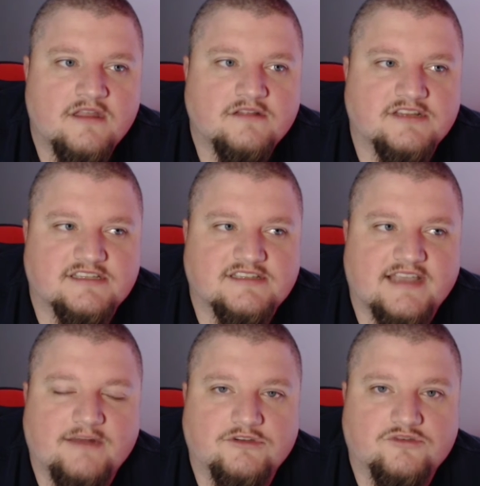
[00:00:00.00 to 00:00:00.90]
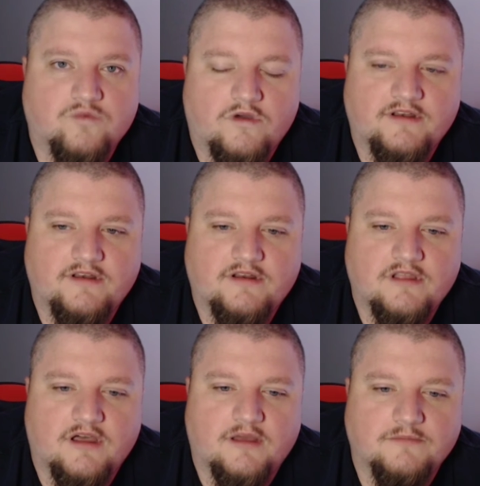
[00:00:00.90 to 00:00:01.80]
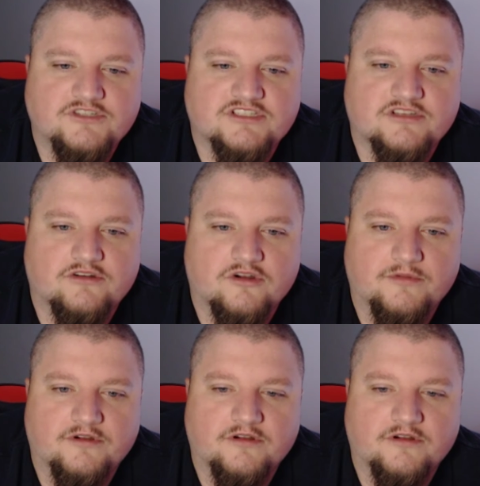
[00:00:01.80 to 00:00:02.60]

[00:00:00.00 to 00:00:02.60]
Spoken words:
to decide which one. Justin Herbert.